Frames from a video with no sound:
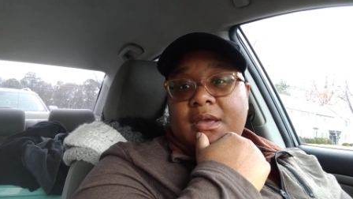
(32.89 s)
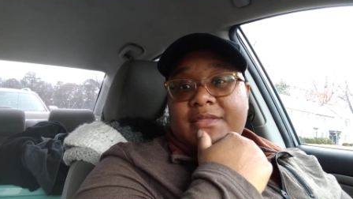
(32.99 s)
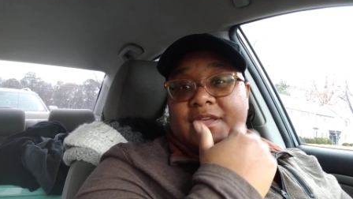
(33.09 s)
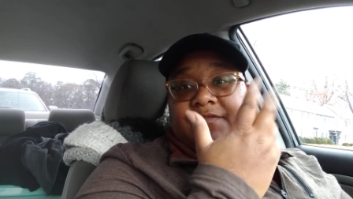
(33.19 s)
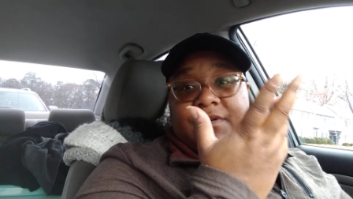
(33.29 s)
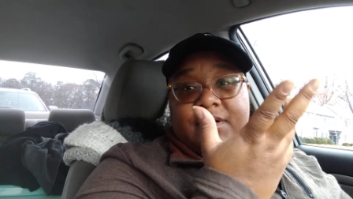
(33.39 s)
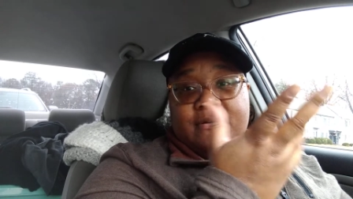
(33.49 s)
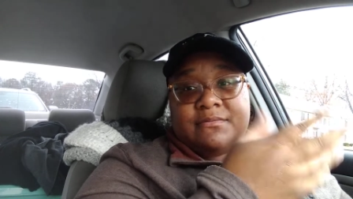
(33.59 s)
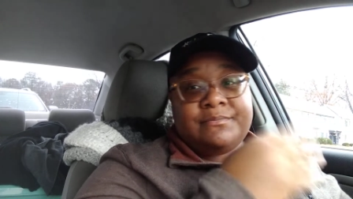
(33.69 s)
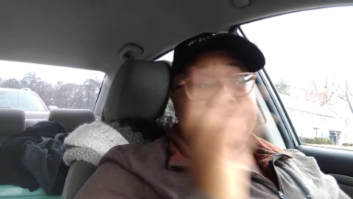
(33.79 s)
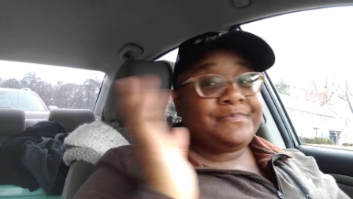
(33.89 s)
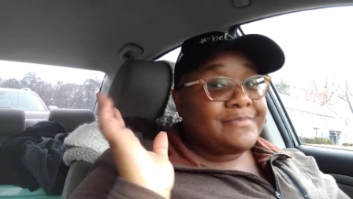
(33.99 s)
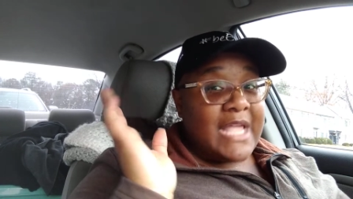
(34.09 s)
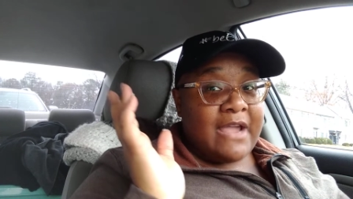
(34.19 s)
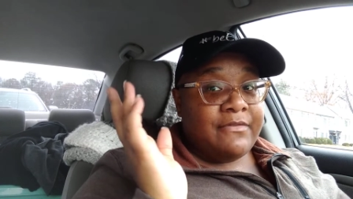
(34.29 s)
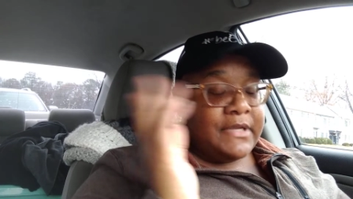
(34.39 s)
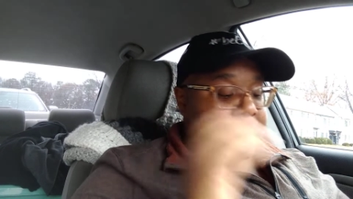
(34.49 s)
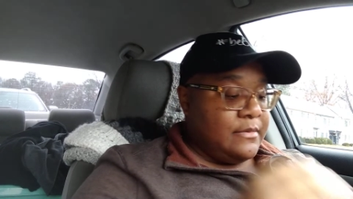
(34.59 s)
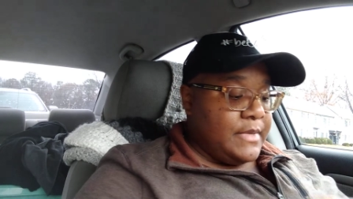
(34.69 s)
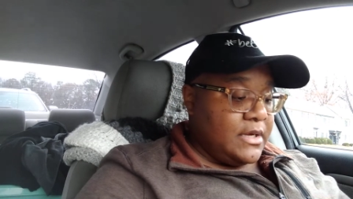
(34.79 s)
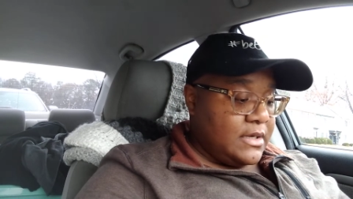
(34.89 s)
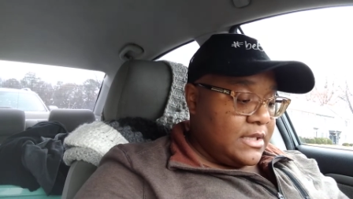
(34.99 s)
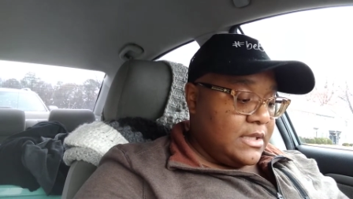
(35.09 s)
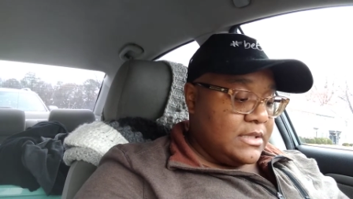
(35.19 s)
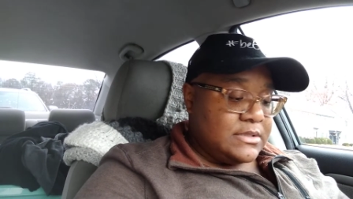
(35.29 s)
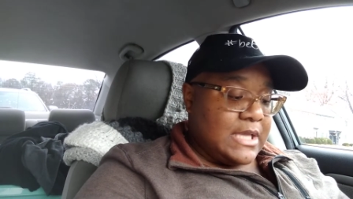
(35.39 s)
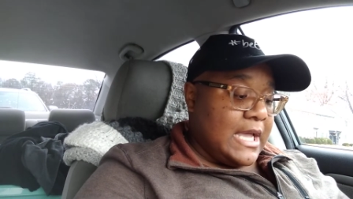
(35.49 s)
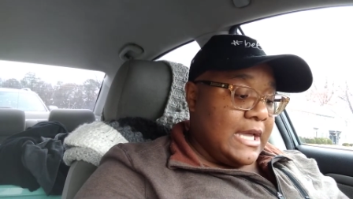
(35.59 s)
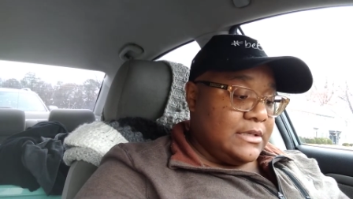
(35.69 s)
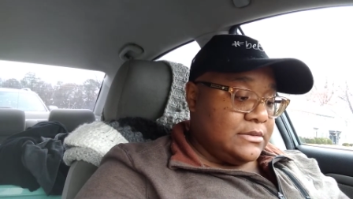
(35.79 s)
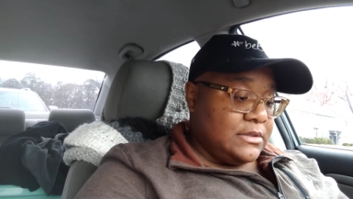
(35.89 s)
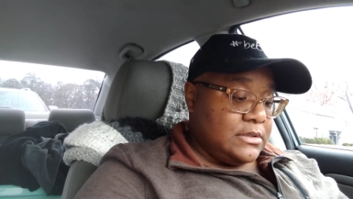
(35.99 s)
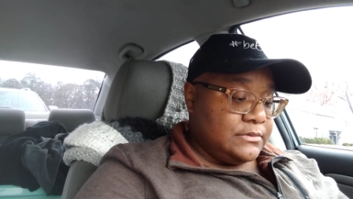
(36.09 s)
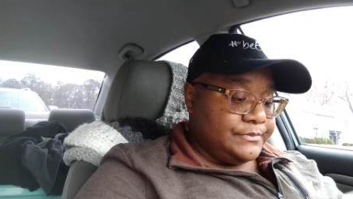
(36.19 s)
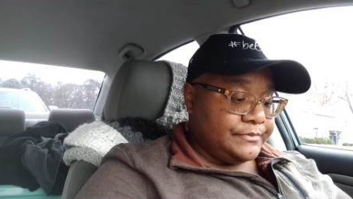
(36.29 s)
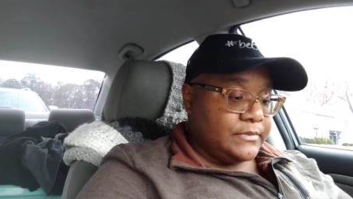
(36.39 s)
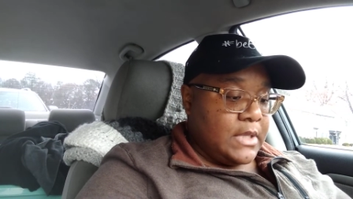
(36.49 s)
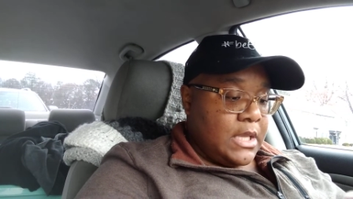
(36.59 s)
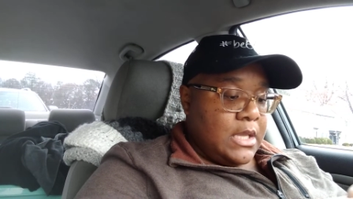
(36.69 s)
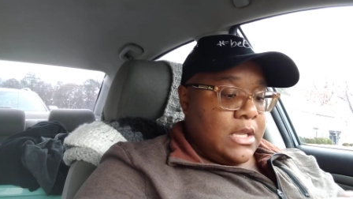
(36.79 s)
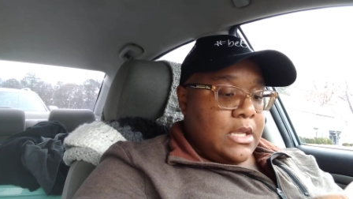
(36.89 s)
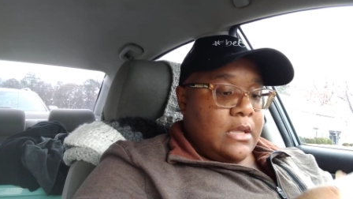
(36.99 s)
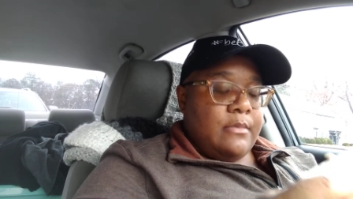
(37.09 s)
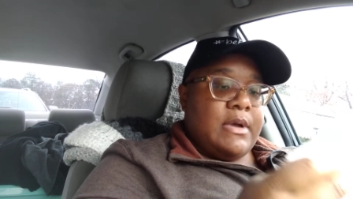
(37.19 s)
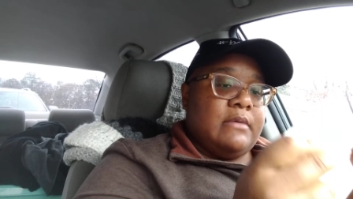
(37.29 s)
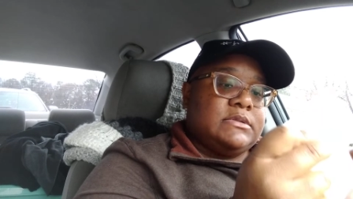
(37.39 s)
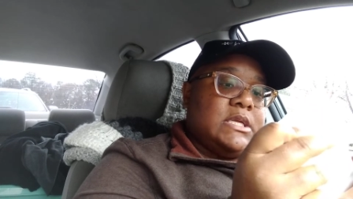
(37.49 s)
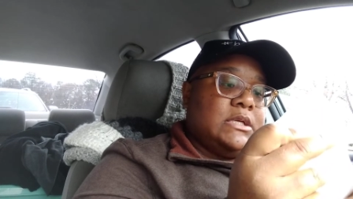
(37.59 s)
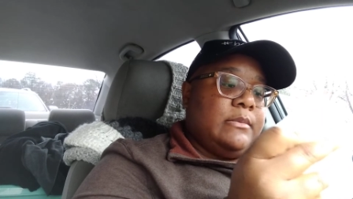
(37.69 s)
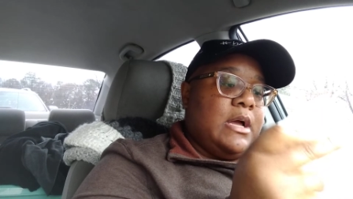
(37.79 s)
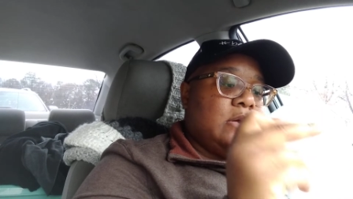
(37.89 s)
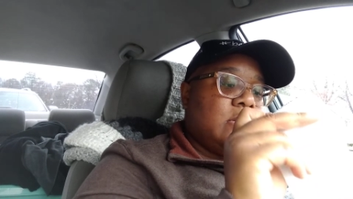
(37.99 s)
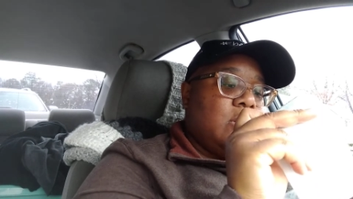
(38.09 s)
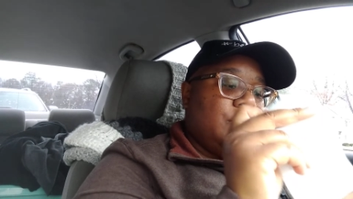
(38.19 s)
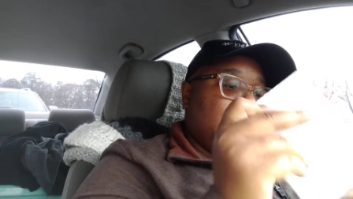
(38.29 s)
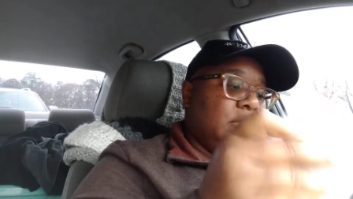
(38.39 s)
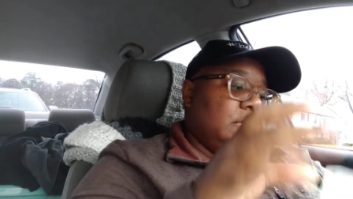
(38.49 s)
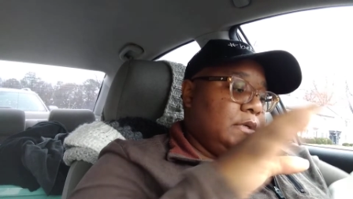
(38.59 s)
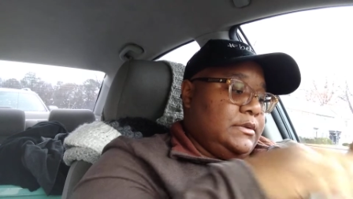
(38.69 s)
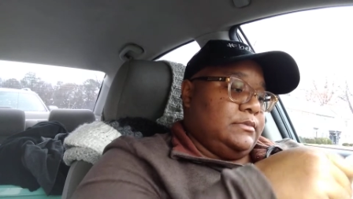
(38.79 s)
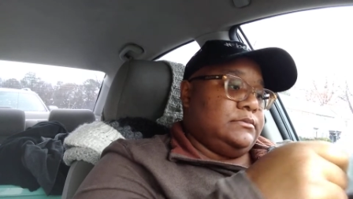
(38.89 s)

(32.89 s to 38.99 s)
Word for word: I think for African Americans, I don't know. But I was thinking about going there.